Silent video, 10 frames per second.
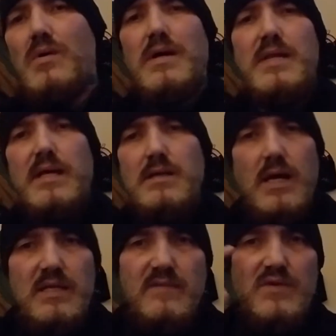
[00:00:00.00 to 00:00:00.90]
that
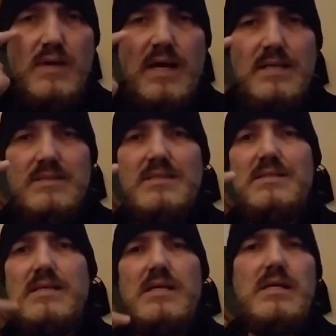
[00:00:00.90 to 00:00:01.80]
God give you eyes to
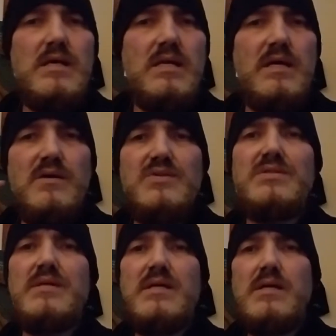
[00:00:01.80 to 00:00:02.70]
see and ears
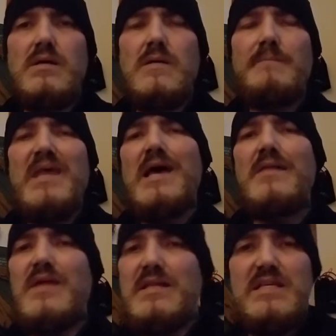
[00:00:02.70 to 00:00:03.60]
to hear, and
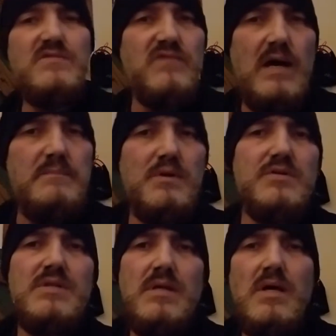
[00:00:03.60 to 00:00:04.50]
that these
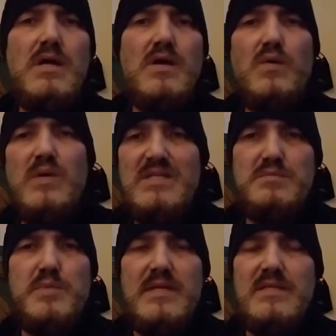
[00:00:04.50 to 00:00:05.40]
vipers quit
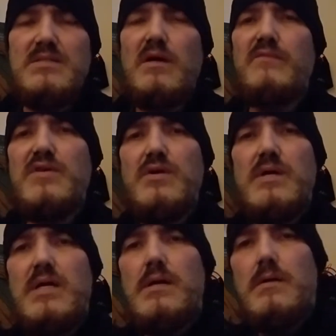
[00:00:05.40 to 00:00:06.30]
spitting stuff in your
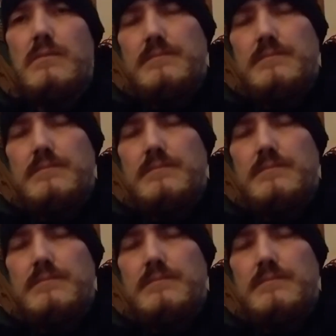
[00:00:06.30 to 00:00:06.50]
ear.